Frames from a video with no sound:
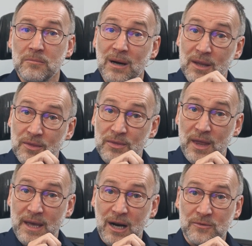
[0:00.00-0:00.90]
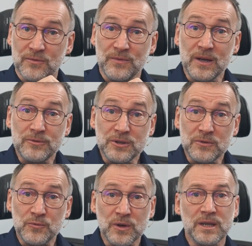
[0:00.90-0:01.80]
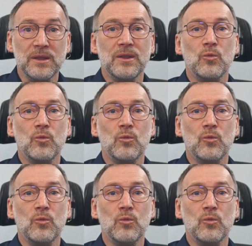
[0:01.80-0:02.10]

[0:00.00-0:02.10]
but they are very different in